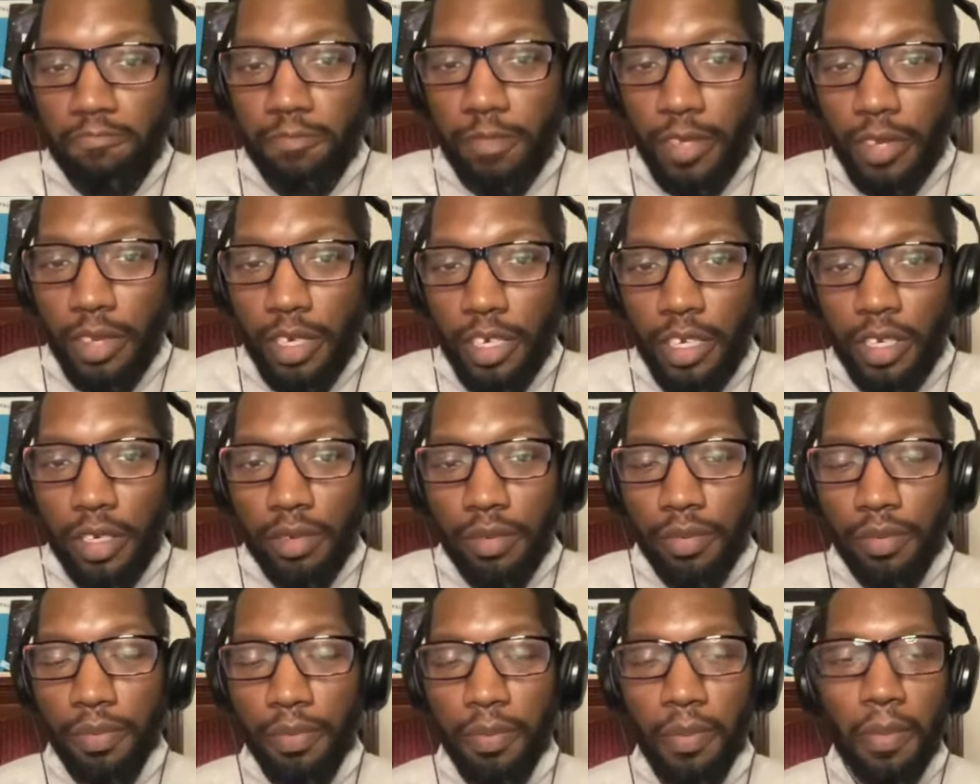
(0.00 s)
You're done.
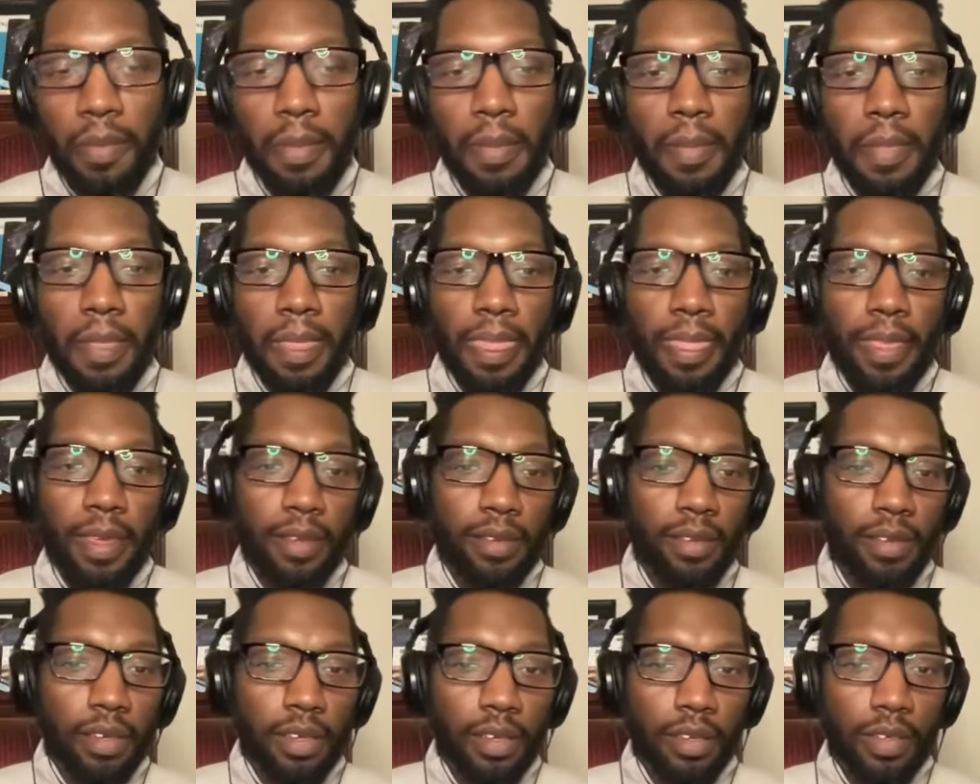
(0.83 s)
That's
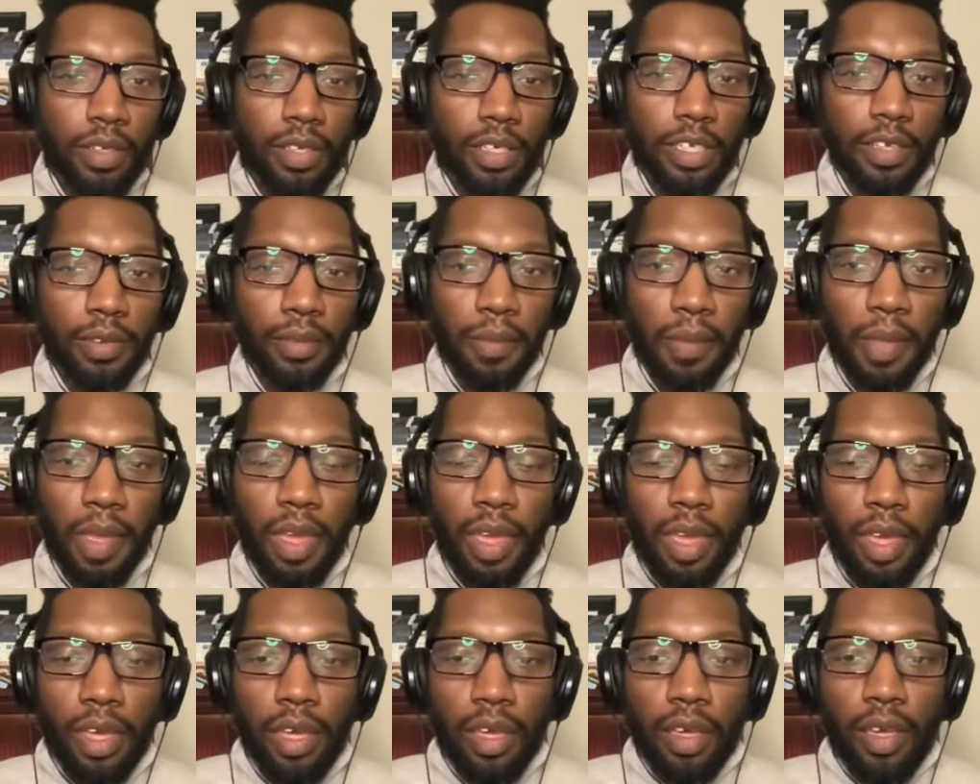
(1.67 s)
all you're going to
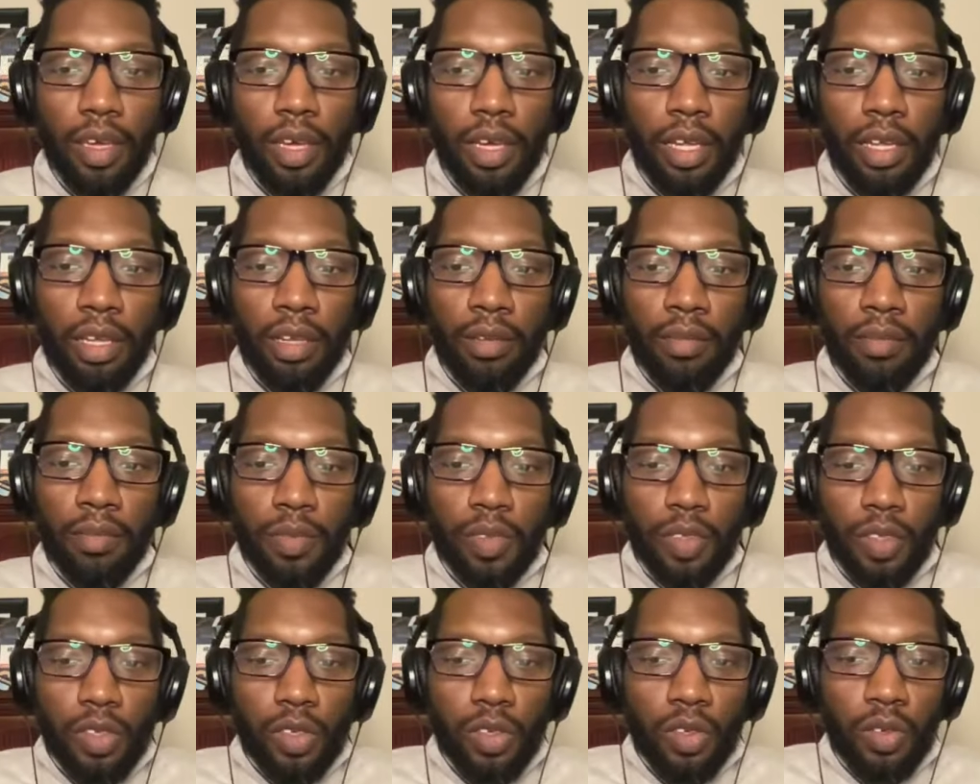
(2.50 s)
need.
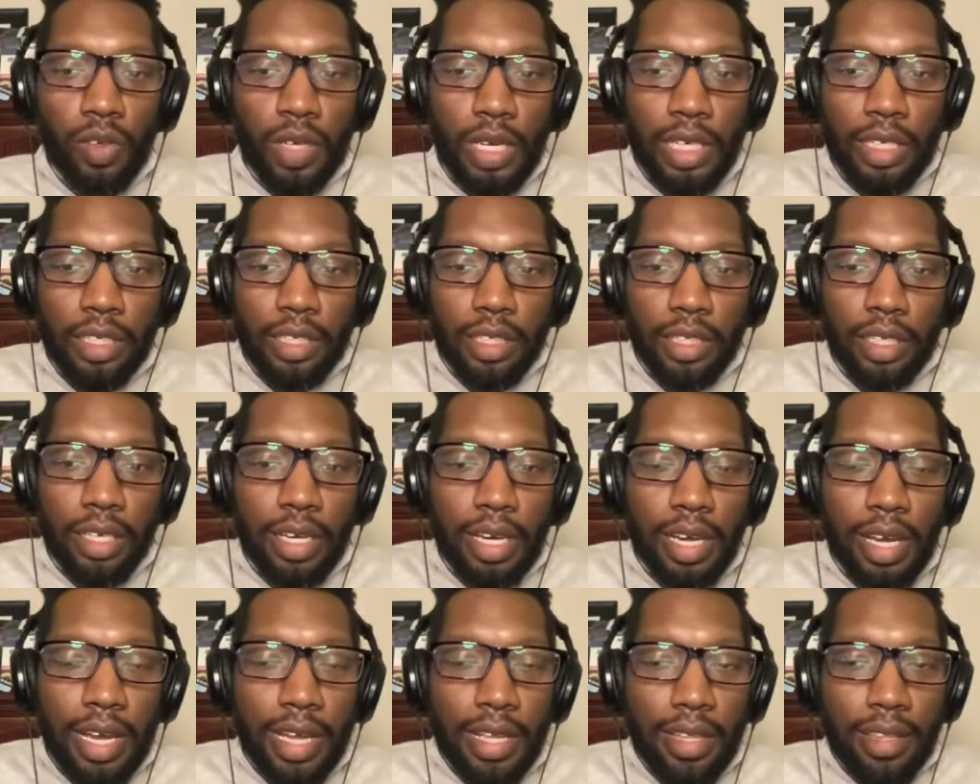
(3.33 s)
So I
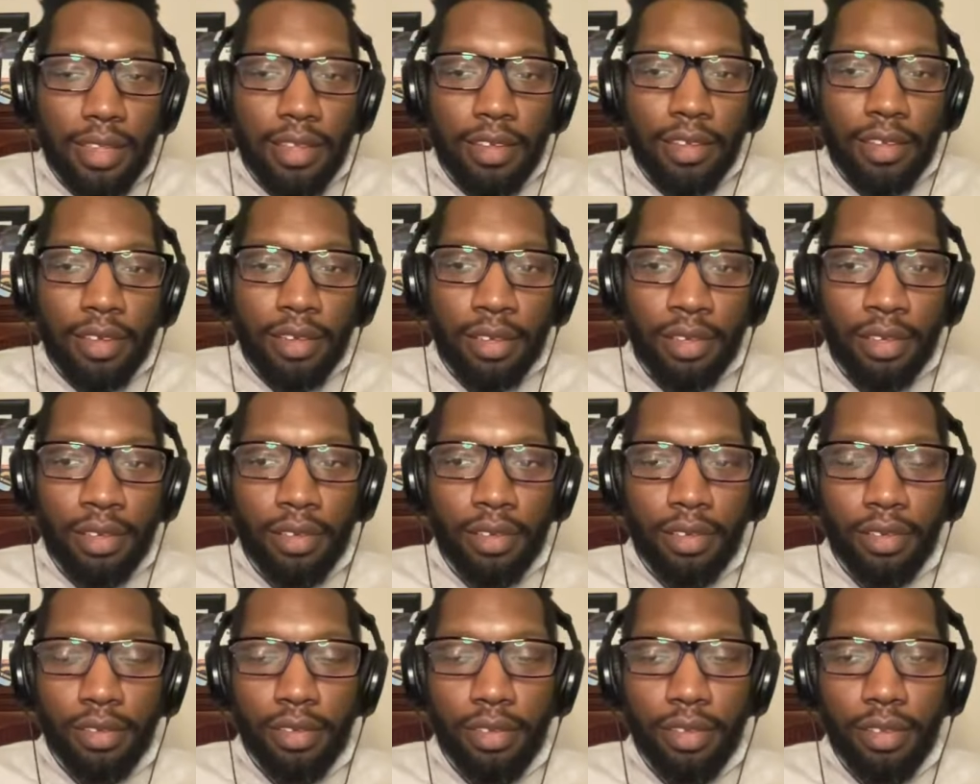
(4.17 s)
got the
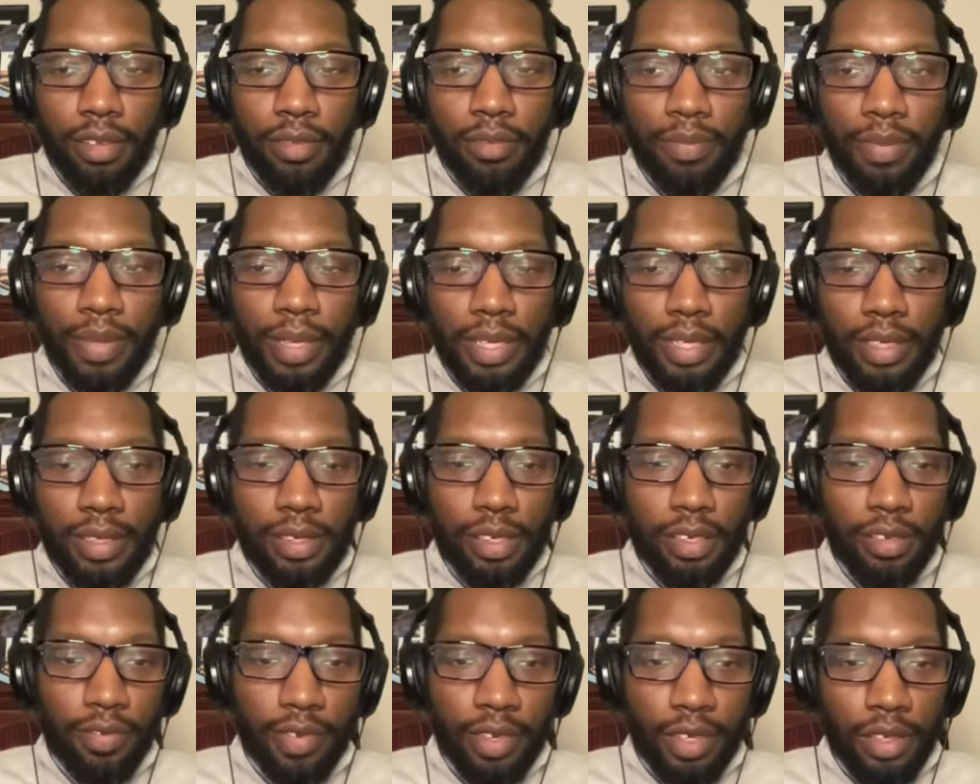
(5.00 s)
biggest
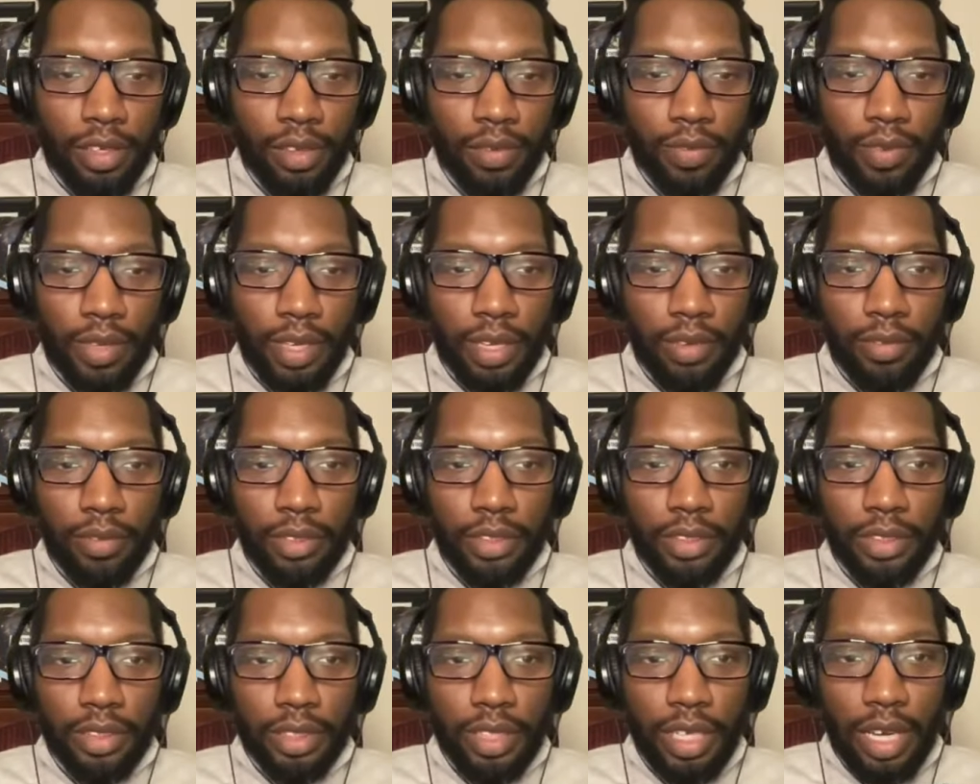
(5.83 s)
stuff out the way, which
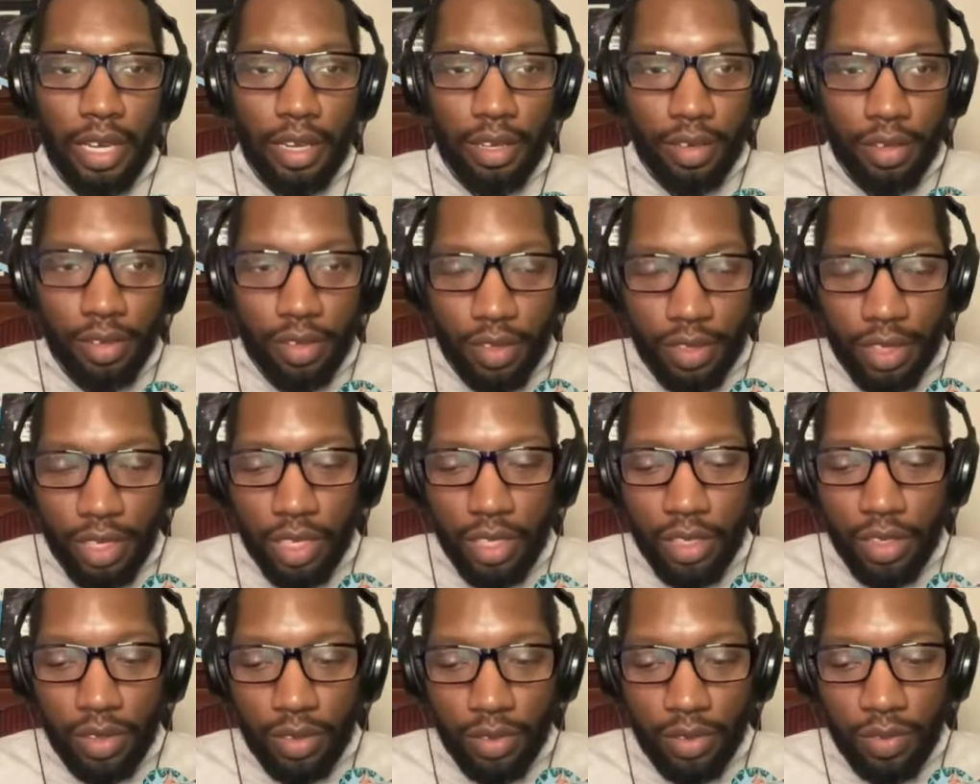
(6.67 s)
is how can
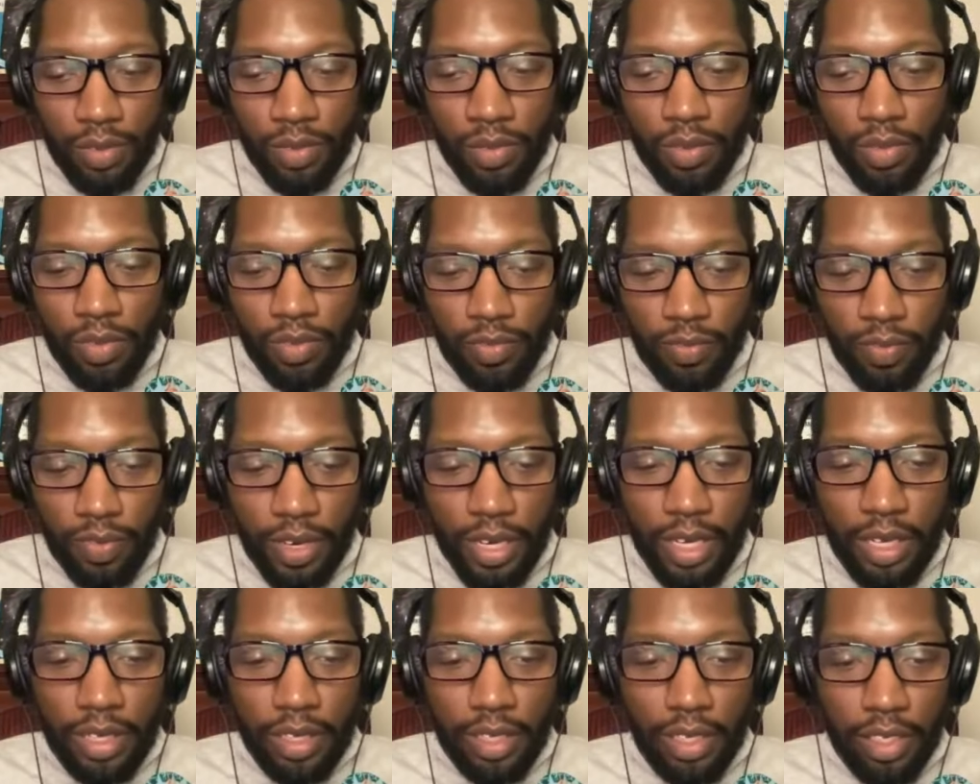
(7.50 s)
you
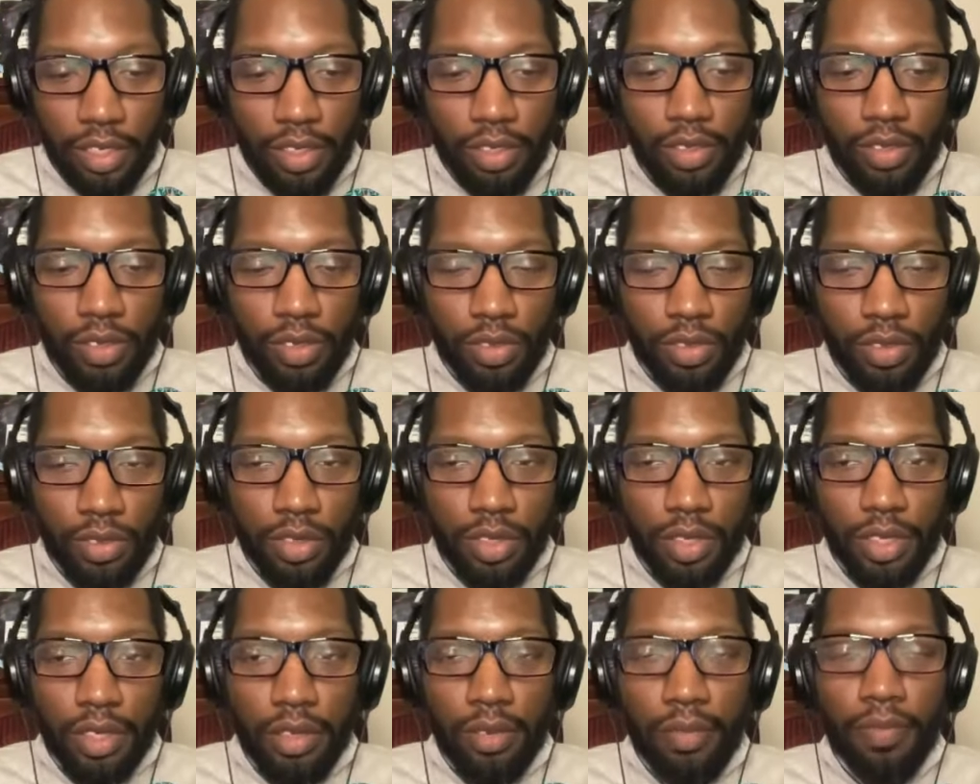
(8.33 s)
write this
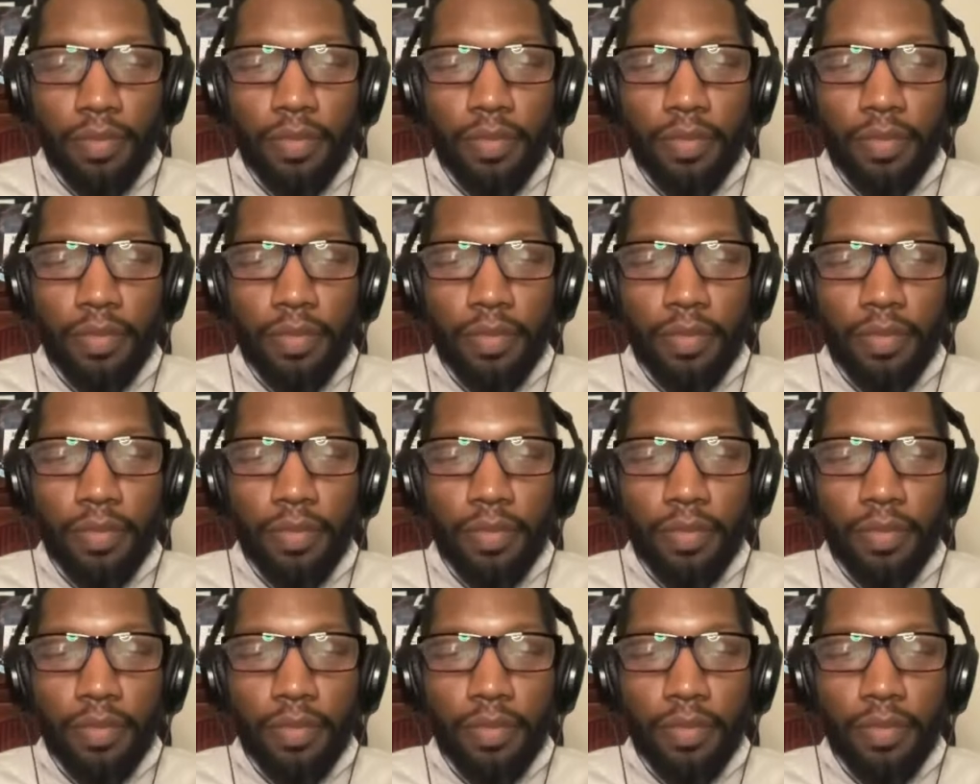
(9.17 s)
story